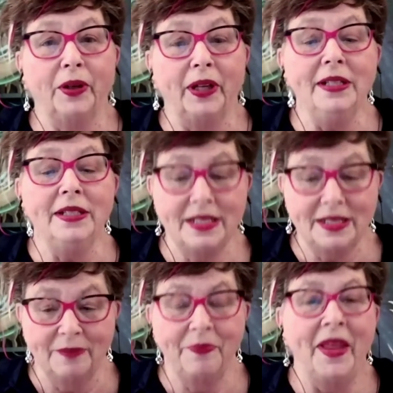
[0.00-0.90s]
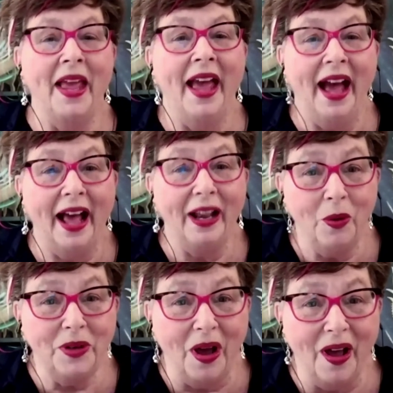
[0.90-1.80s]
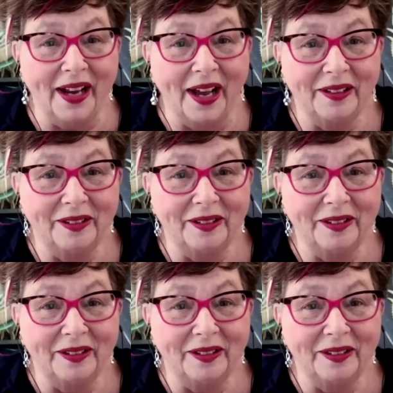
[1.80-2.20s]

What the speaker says: Perkins. Hello, Donna.